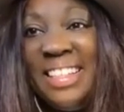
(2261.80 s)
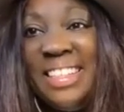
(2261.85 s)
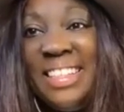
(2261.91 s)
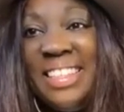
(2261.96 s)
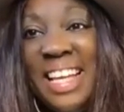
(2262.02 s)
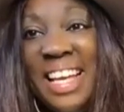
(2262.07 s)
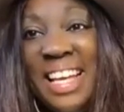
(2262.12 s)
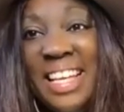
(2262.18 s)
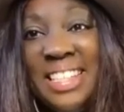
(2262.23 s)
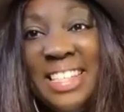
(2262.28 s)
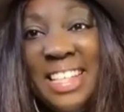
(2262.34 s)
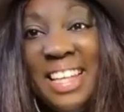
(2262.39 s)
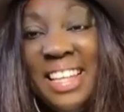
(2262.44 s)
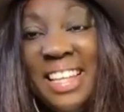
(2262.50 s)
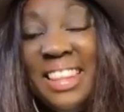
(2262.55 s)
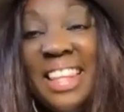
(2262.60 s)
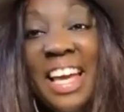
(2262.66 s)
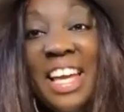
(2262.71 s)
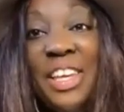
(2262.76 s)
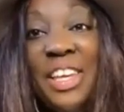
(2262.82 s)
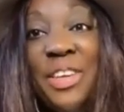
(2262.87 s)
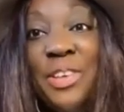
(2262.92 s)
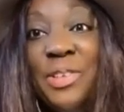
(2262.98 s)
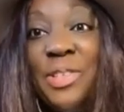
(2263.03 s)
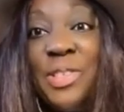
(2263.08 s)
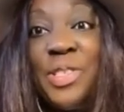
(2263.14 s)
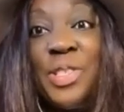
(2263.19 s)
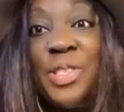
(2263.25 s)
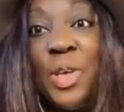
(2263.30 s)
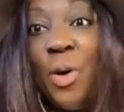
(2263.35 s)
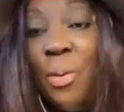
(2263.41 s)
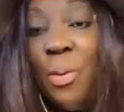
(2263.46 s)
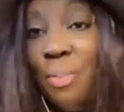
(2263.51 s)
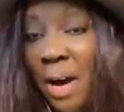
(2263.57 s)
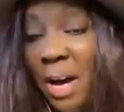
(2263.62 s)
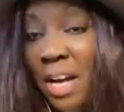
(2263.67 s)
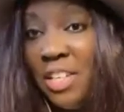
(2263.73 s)
Daisy, thank you
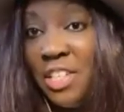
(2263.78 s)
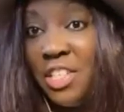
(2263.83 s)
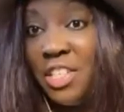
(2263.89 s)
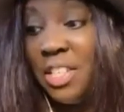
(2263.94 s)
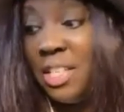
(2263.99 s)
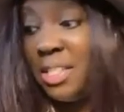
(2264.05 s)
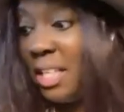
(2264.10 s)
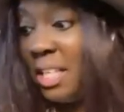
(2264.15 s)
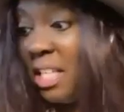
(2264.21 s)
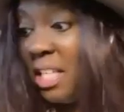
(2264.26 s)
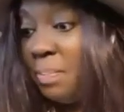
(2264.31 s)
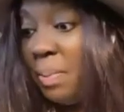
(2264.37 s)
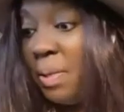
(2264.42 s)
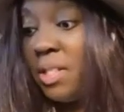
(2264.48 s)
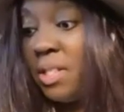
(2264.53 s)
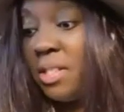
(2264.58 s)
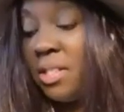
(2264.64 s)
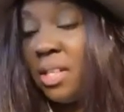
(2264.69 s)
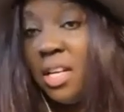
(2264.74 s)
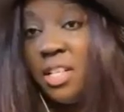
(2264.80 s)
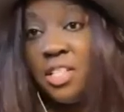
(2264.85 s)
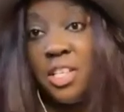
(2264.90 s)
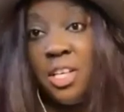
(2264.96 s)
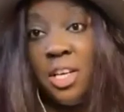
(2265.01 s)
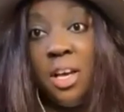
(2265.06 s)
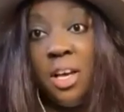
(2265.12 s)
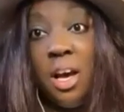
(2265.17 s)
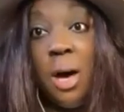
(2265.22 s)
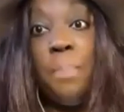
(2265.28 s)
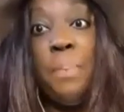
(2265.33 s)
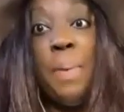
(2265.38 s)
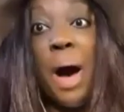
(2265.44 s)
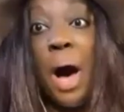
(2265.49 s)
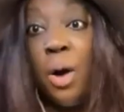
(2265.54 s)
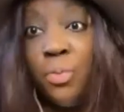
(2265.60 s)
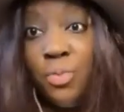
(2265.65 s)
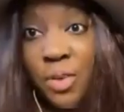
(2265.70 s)
so much. This has been such a
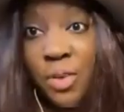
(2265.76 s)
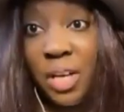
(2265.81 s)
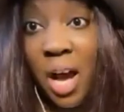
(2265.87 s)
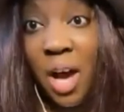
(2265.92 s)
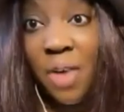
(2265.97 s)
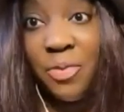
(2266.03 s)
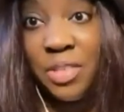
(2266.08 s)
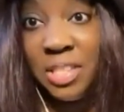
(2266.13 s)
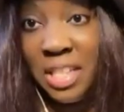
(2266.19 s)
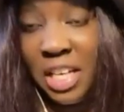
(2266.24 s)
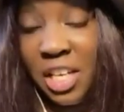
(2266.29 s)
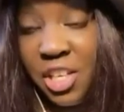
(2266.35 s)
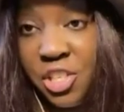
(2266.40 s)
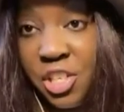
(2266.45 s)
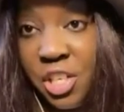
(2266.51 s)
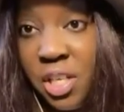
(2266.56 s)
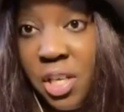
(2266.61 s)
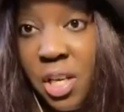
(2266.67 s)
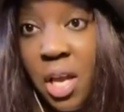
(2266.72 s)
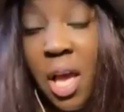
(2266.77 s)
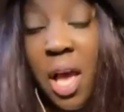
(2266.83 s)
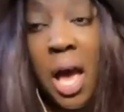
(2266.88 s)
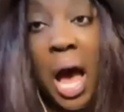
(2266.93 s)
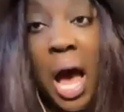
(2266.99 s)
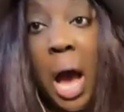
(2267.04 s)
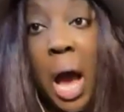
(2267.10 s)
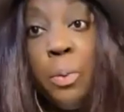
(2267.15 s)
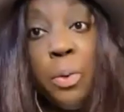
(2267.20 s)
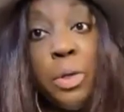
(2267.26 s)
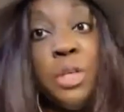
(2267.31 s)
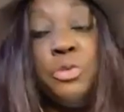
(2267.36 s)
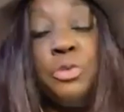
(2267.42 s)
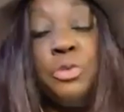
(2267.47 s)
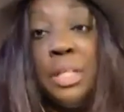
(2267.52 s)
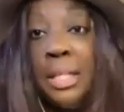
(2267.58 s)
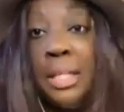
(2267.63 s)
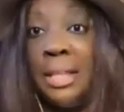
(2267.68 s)
powerful conversation. I want to
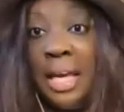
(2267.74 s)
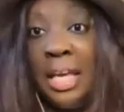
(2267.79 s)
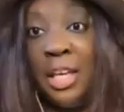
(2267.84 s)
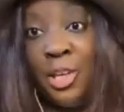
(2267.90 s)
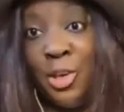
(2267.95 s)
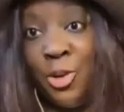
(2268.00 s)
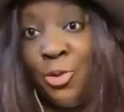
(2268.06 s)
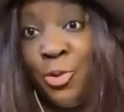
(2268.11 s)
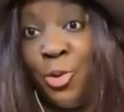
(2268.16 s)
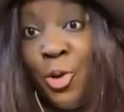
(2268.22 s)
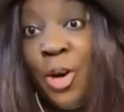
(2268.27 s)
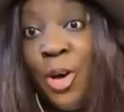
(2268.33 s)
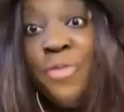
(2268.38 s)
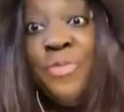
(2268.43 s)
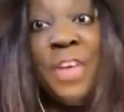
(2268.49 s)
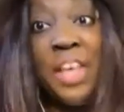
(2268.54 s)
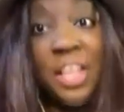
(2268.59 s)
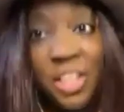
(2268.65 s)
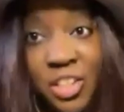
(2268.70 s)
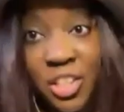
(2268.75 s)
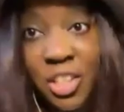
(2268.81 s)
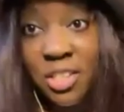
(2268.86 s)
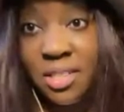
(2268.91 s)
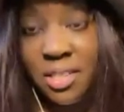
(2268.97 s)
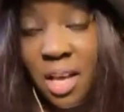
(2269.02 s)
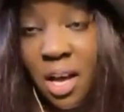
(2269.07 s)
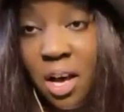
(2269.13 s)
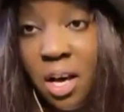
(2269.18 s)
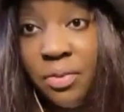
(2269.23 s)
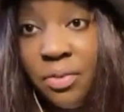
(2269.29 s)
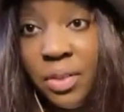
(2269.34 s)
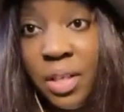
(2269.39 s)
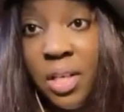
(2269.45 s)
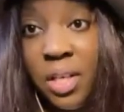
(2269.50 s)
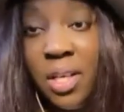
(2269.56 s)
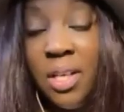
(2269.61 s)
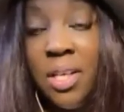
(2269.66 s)
really thank you for availing yourself
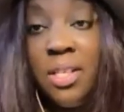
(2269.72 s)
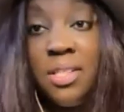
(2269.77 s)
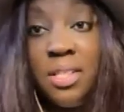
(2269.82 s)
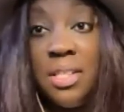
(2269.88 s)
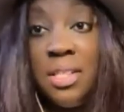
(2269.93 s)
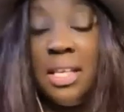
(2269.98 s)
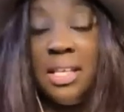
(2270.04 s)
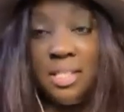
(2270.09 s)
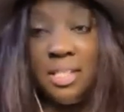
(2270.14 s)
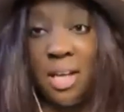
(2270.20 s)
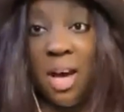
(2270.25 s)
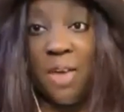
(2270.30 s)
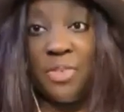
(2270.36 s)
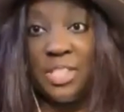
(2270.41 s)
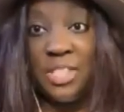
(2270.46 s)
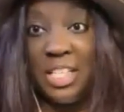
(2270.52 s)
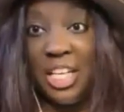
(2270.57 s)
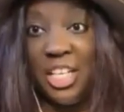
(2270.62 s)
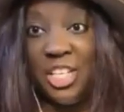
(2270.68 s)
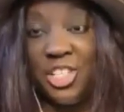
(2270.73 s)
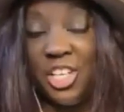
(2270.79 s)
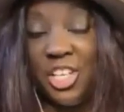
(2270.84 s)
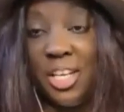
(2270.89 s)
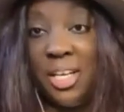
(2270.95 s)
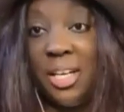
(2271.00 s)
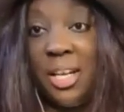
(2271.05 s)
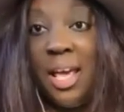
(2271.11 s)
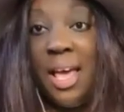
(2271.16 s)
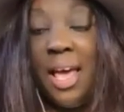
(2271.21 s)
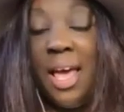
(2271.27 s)
to this conversation.